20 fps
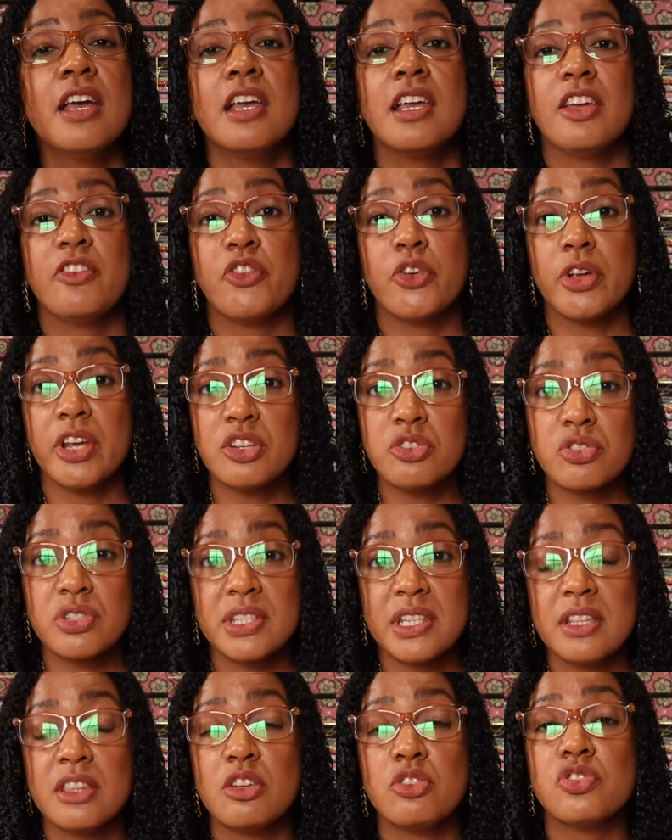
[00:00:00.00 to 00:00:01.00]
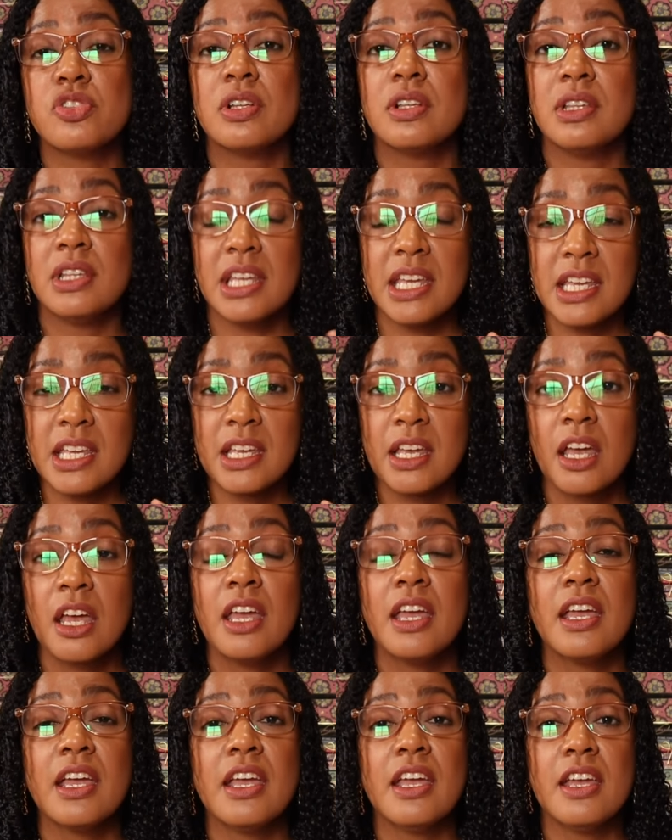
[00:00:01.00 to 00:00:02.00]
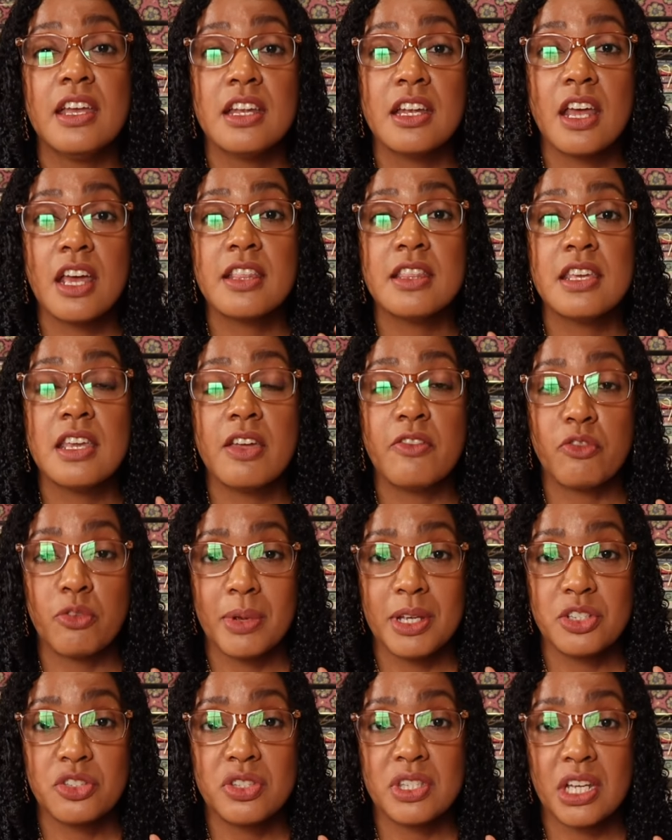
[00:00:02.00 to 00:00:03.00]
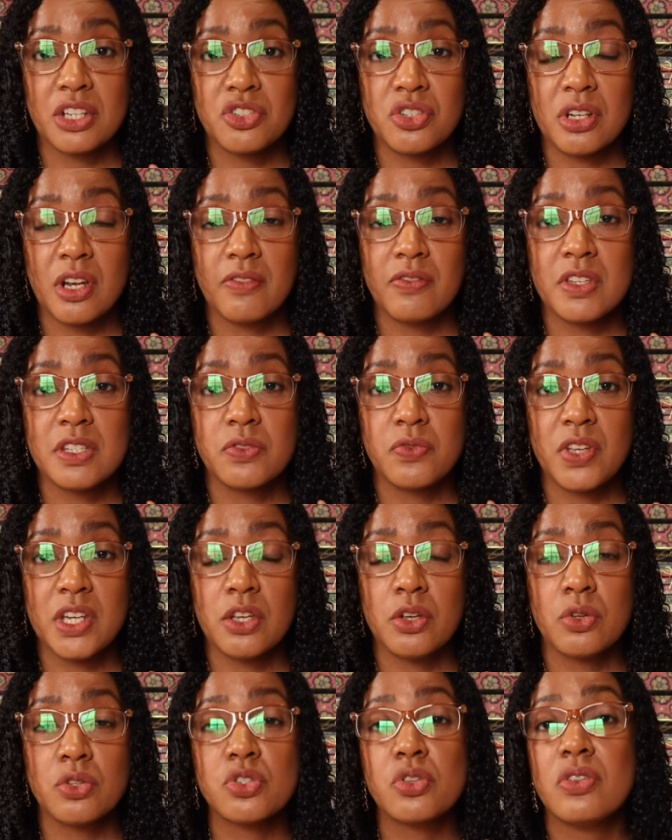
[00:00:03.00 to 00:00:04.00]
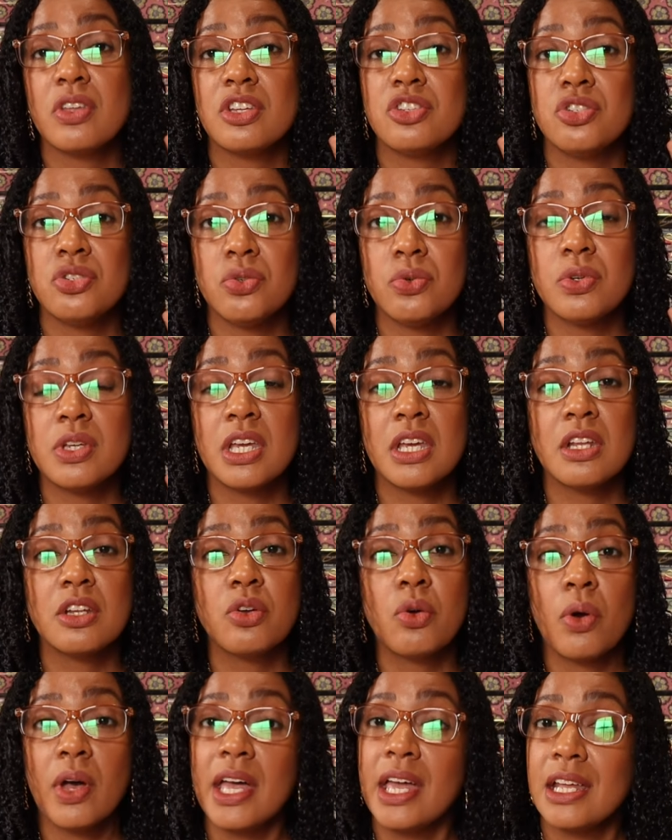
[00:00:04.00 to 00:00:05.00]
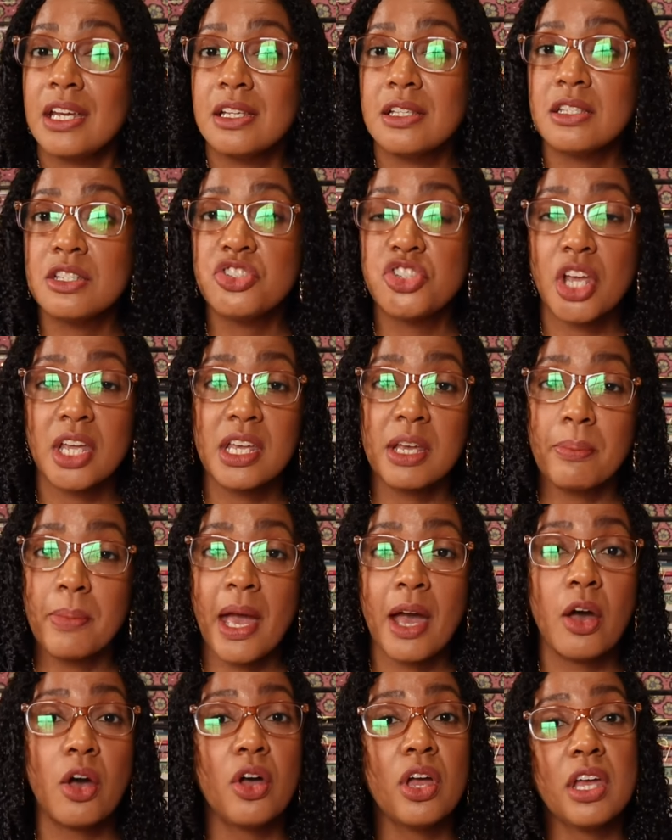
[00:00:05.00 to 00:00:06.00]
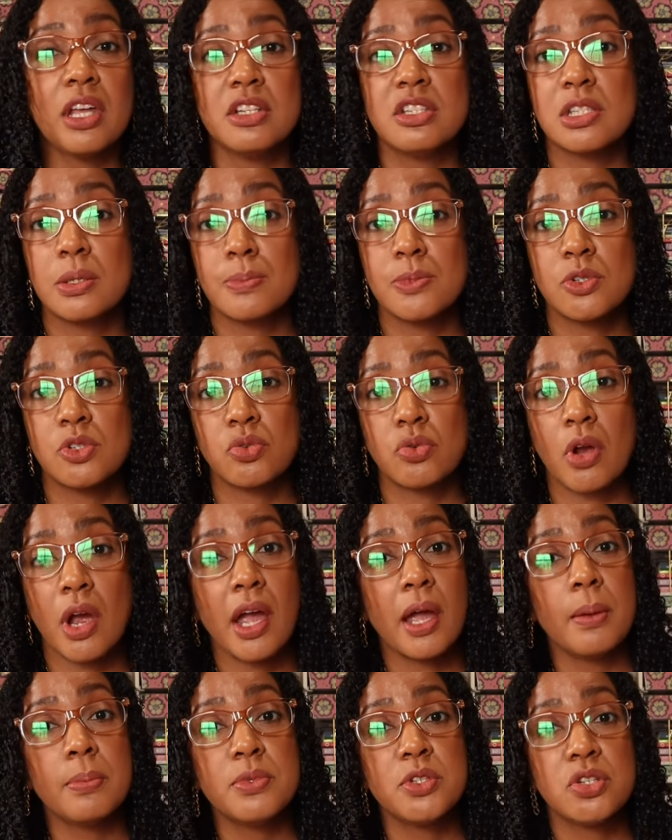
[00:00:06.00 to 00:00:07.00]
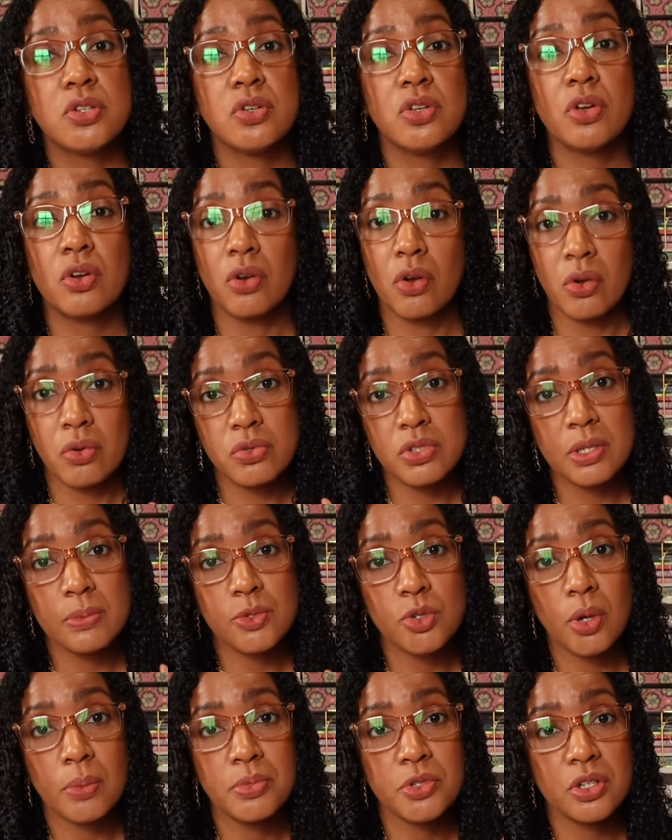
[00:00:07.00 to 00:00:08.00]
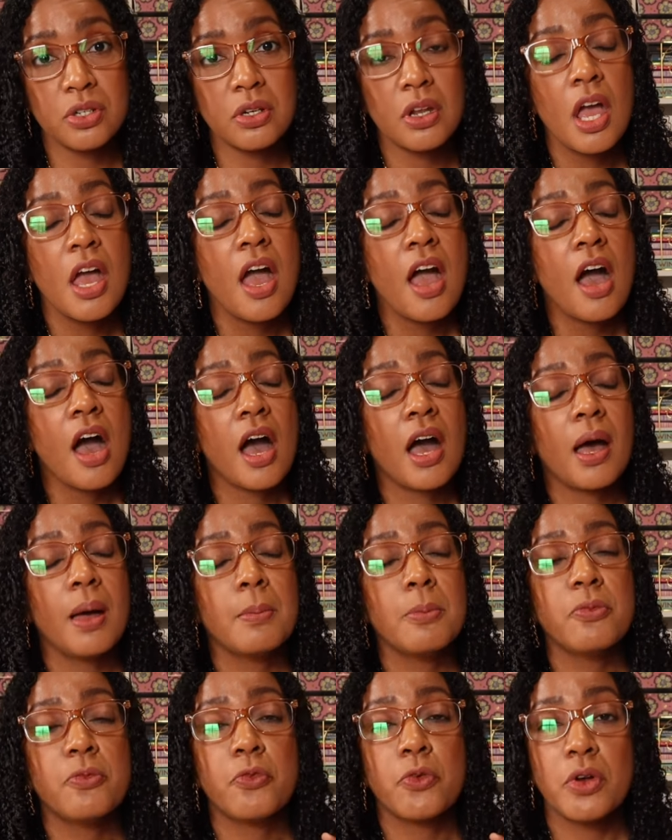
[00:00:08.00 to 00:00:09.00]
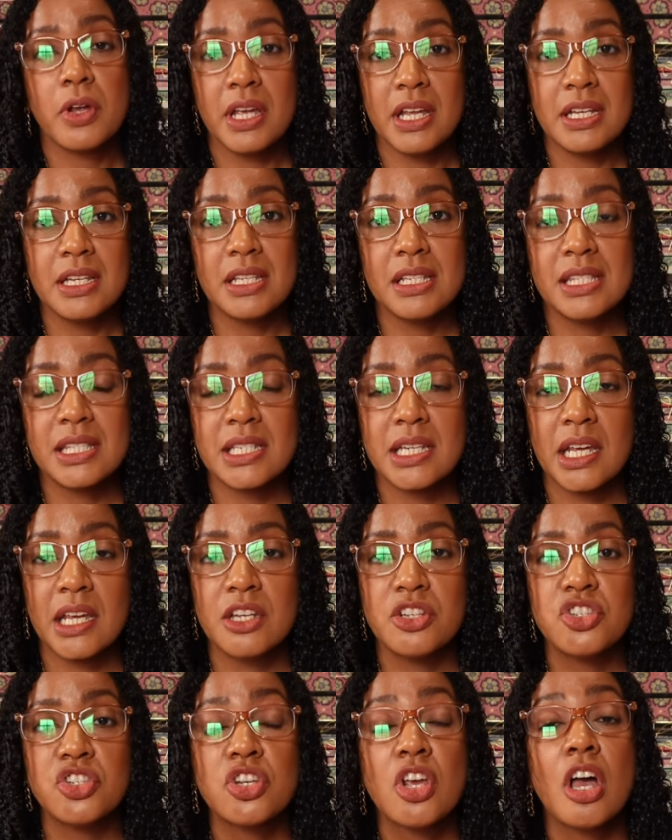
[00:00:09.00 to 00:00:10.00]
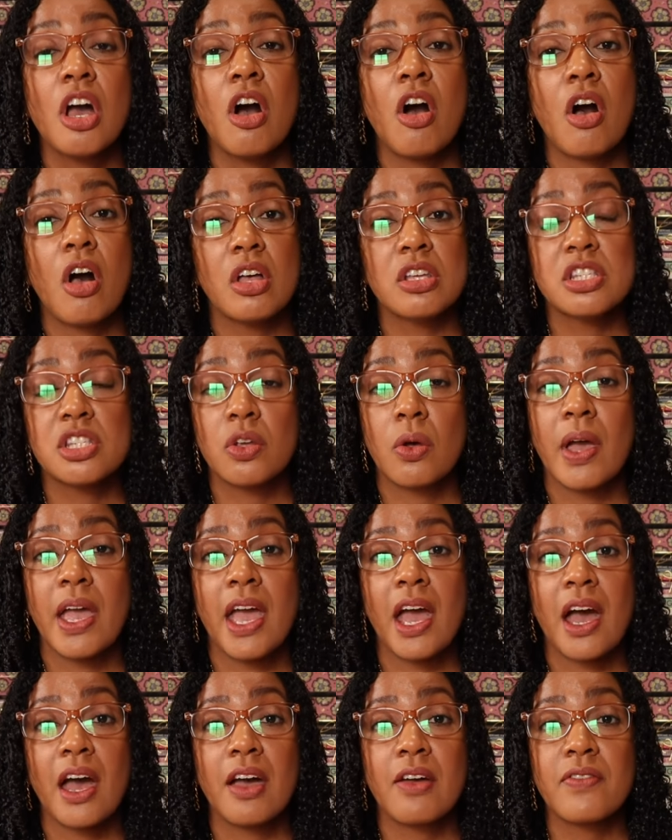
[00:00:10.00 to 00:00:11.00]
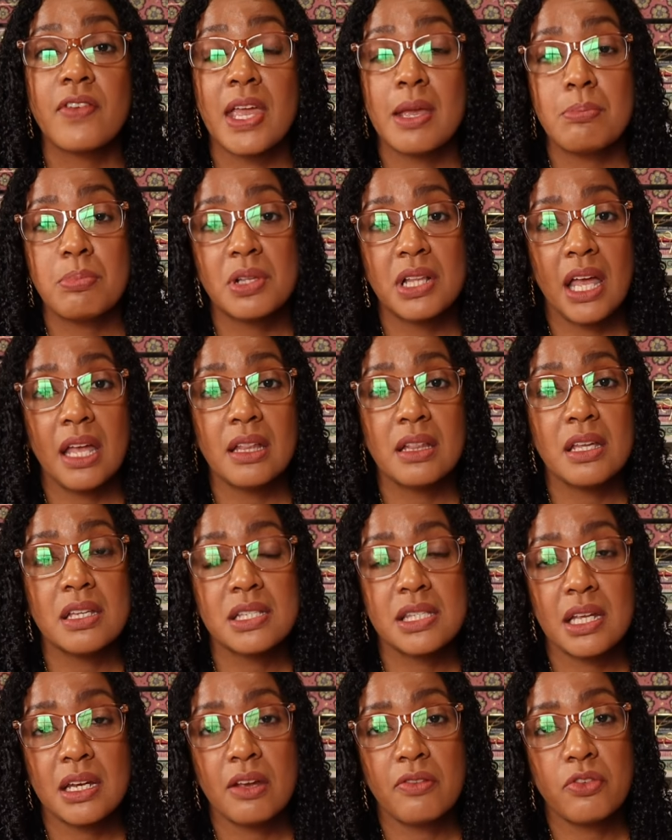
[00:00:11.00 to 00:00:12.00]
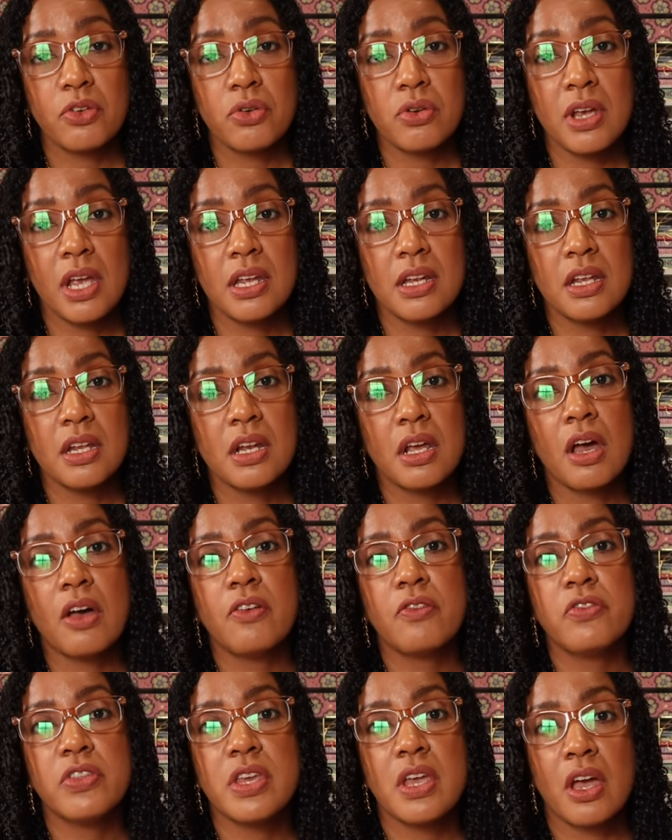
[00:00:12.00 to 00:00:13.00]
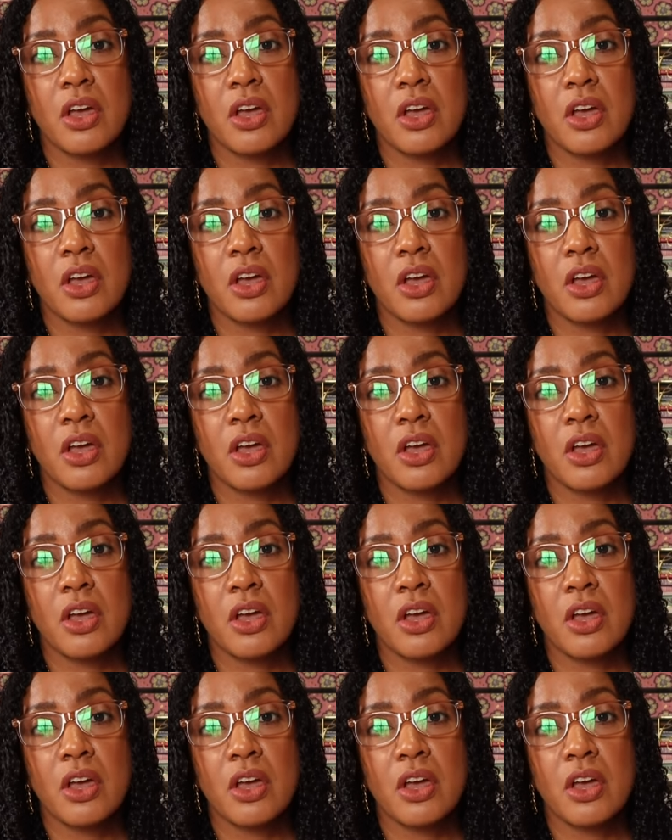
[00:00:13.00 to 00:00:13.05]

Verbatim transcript: If you're interested, there's a link in the information section of this video so that you can go ahead and check them out and subscribe to your own subscription um, for Indie Stitch. Also, I have a playlist that I've created of the